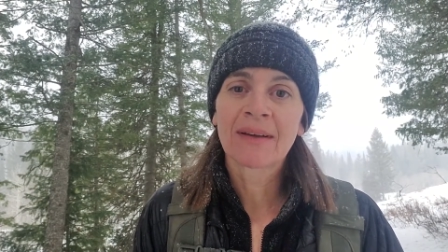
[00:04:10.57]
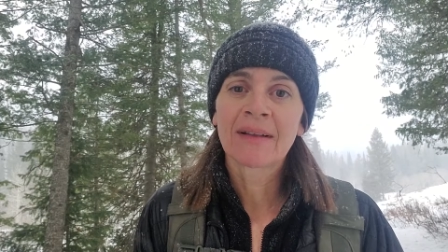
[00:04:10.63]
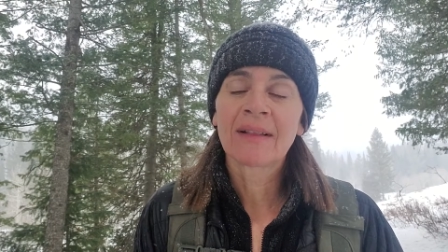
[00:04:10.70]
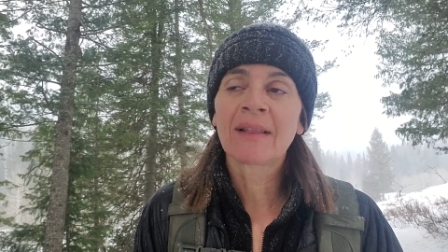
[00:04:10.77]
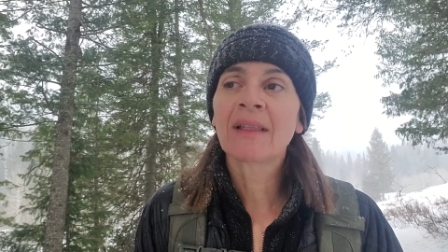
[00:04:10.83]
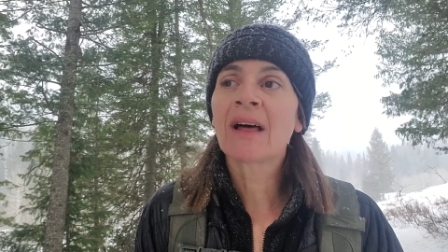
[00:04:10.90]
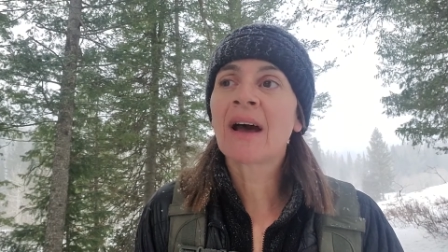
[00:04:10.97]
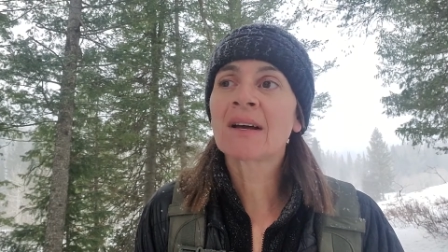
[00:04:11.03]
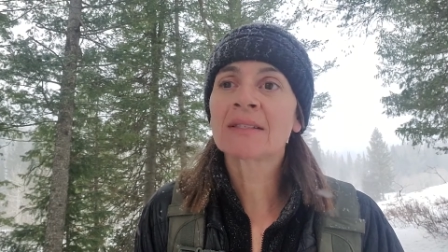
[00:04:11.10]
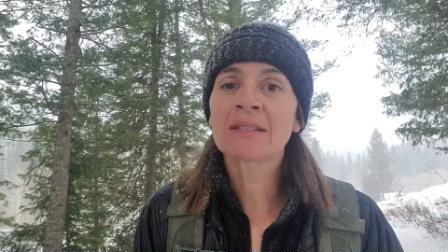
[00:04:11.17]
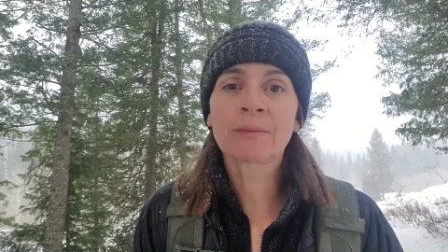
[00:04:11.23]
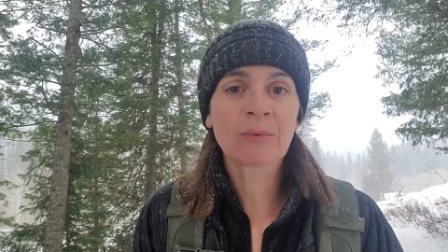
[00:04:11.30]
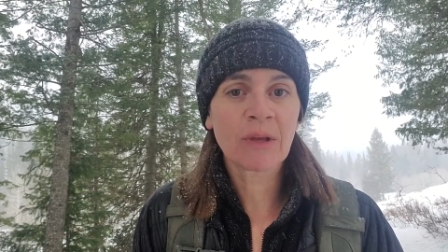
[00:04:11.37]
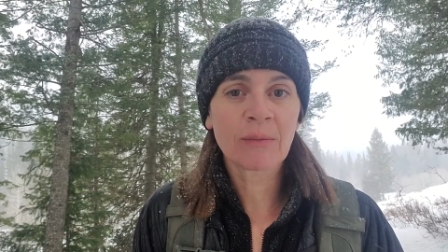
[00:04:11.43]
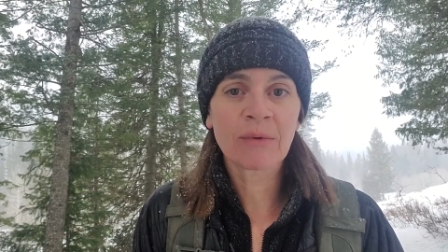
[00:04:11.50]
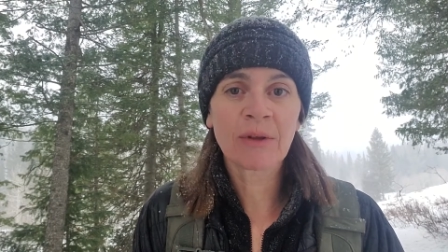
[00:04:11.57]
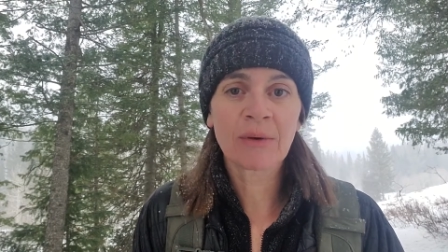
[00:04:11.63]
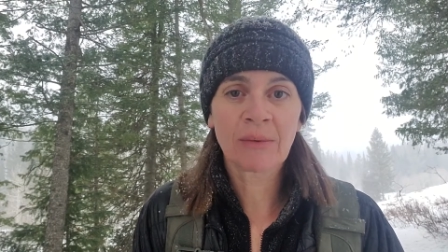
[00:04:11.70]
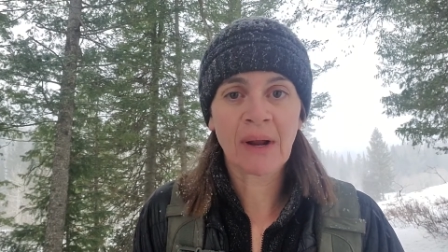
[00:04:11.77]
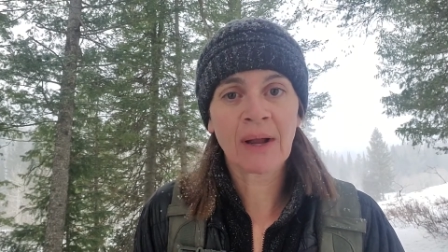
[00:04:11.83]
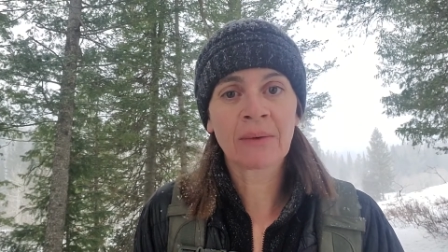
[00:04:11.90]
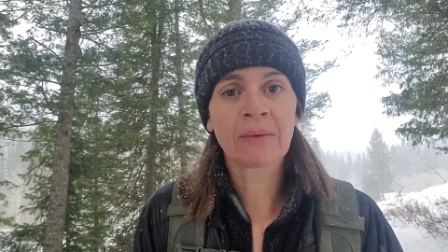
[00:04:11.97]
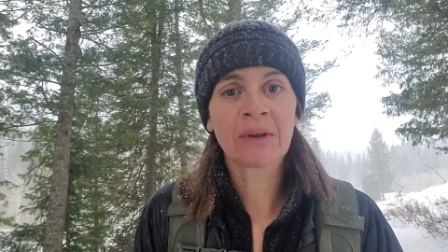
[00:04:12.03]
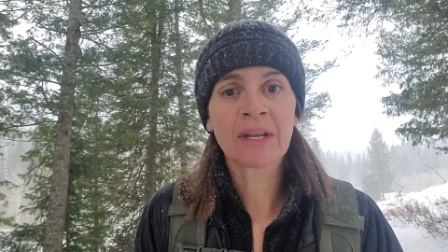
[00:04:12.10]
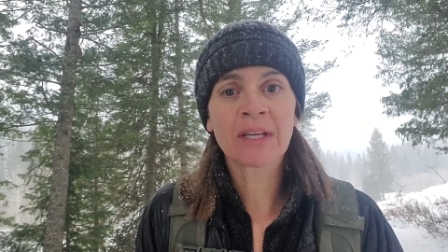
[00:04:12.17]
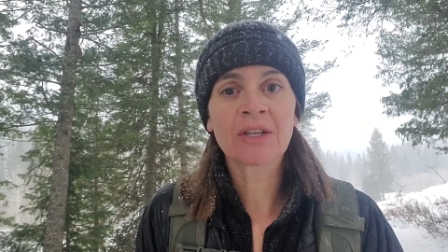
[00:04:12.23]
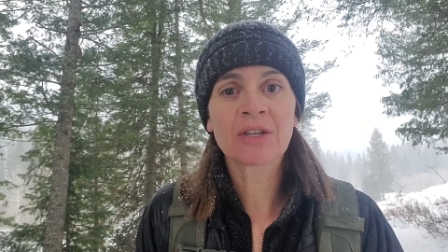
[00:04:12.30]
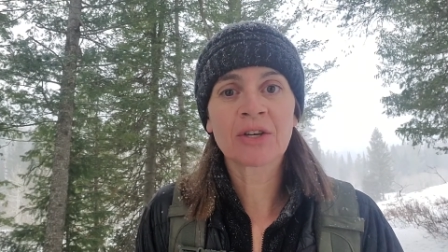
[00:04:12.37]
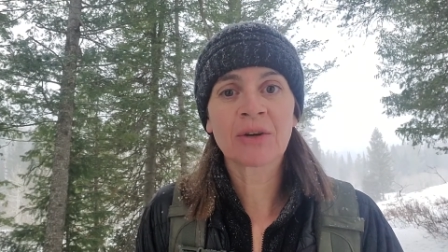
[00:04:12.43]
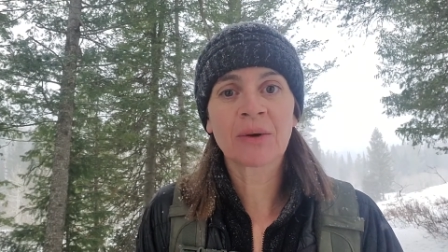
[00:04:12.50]
Lots of people around
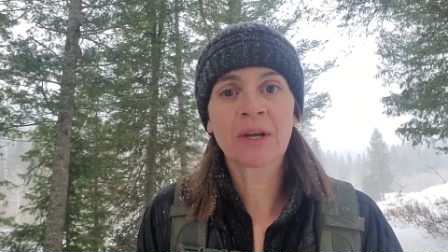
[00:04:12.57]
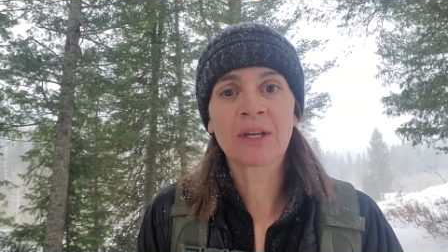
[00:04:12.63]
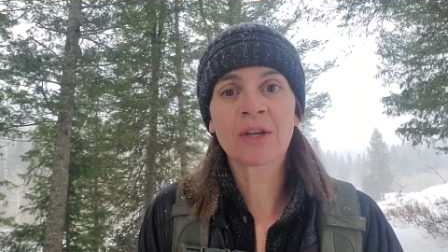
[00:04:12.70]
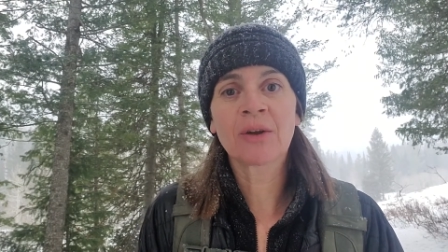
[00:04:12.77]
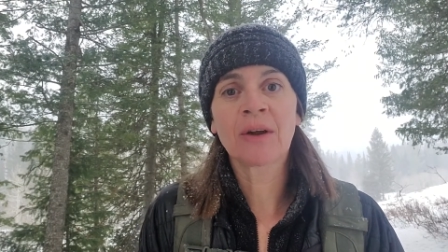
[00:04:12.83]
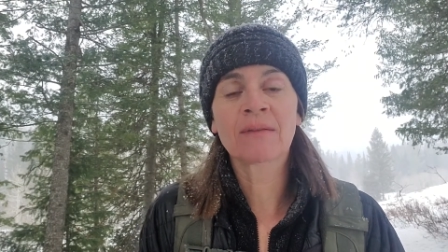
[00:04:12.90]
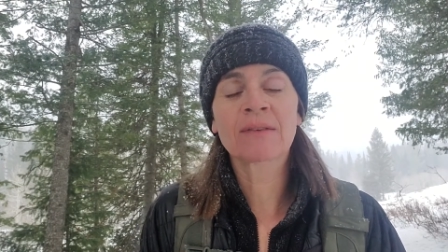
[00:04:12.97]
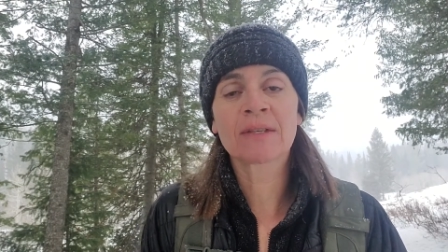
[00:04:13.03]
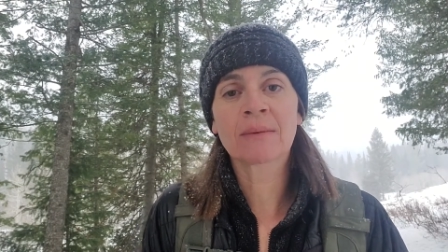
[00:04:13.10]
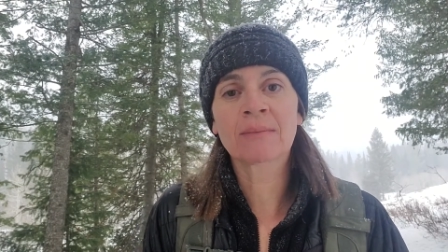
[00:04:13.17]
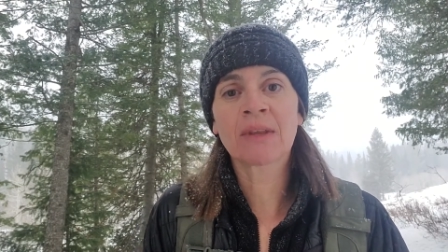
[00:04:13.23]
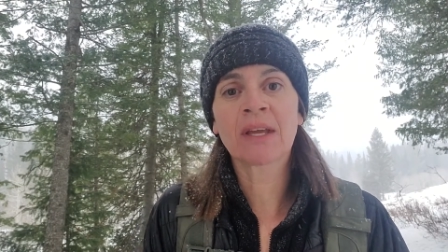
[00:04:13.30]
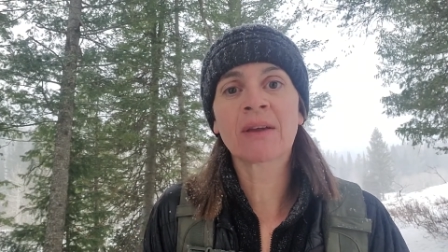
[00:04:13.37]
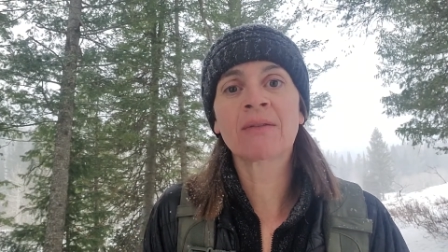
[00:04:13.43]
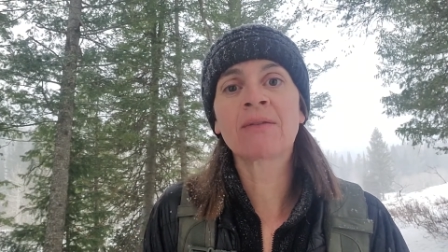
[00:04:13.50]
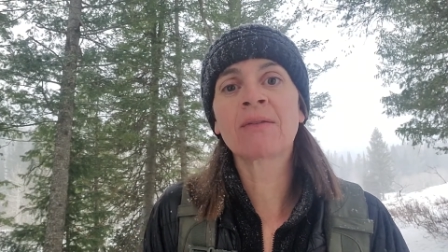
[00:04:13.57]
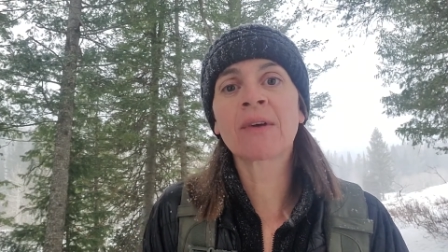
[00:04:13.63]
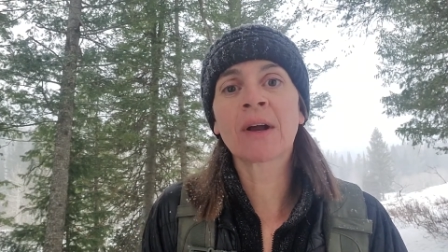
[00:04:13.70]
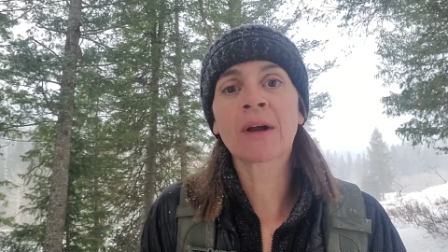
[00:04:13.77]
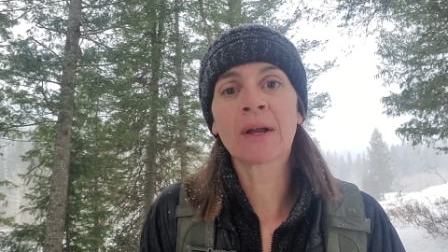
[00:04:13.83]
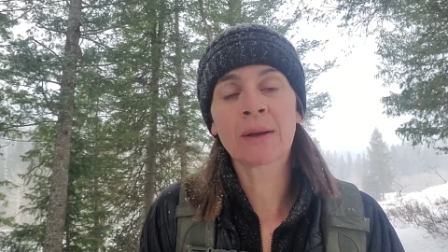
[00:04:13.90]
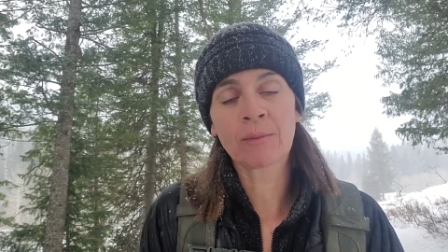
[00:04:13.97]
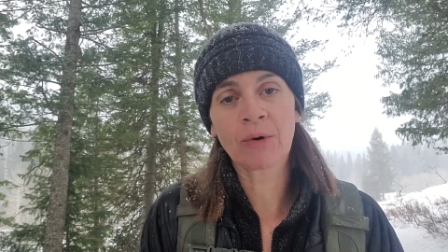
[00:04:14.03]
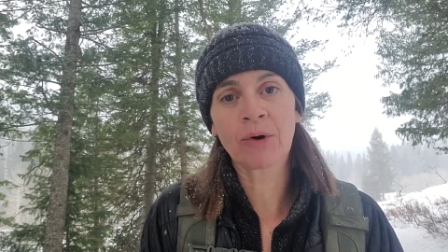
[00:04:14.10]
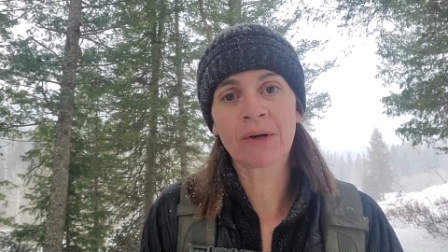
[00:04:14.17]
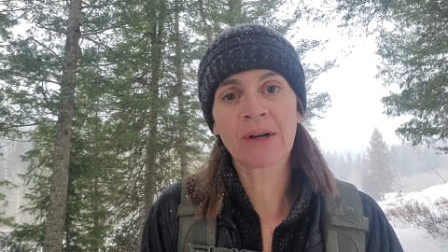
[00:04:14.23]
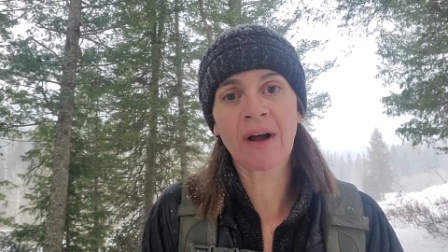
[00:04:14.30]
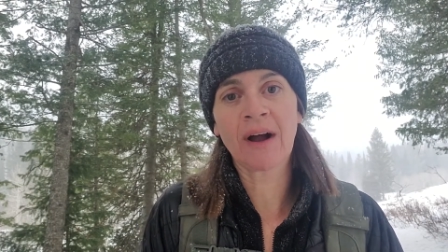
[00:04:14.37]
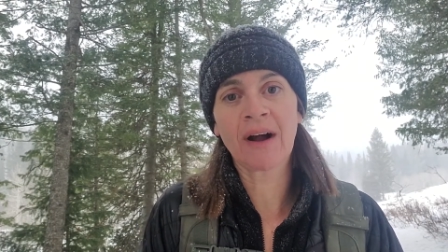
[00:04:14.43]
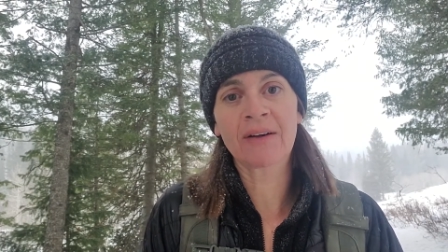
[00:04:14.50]
need you, and you have something very important
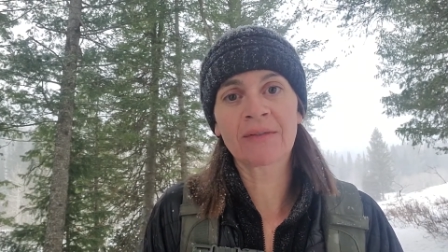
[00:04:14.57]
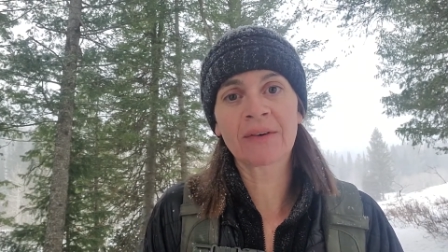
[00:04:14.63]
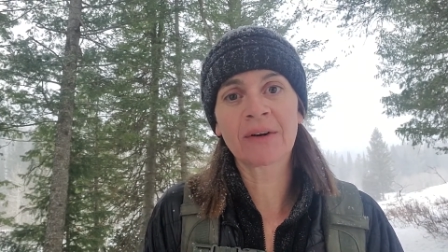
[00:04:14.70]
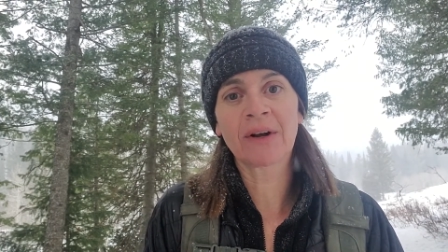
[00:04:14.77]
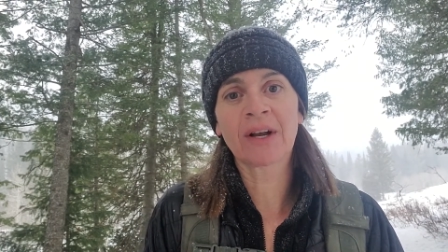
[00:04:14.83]
to offer,